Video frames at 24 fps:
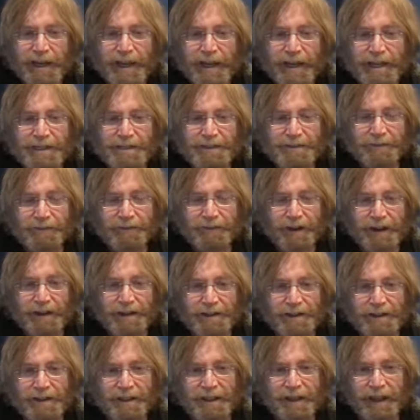it's
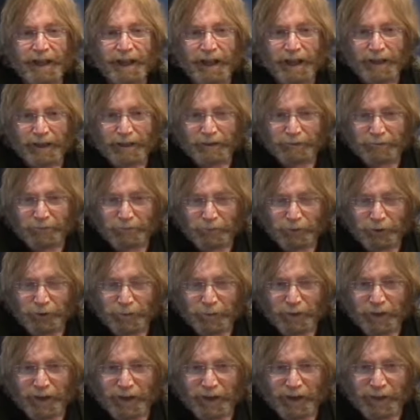affecting
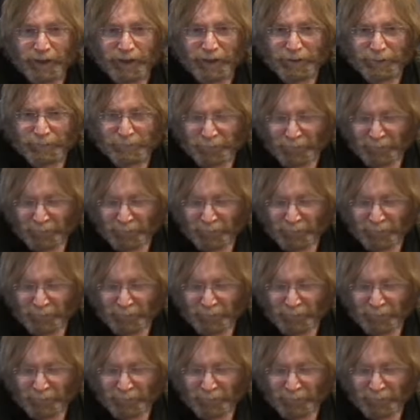everybody.